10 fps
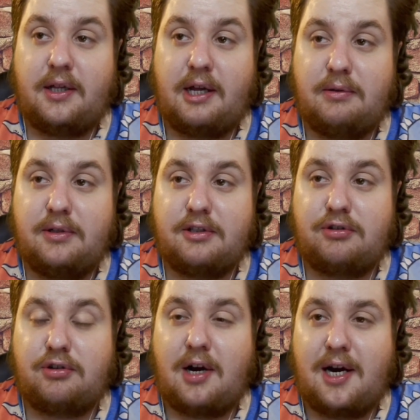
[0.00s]
that was
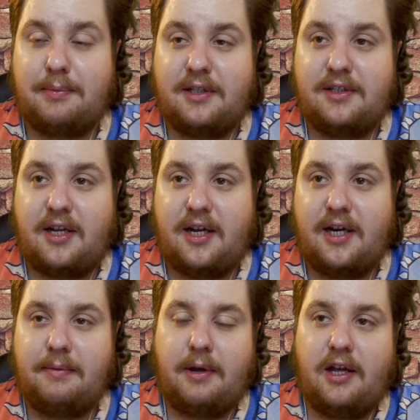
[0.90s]
trapped
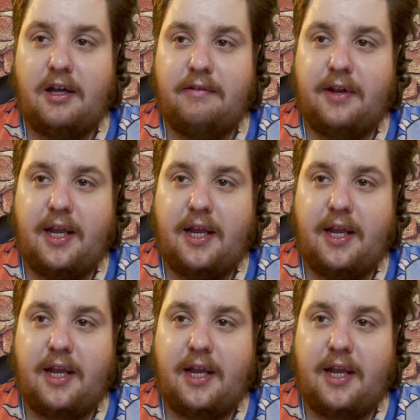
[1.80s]
inside of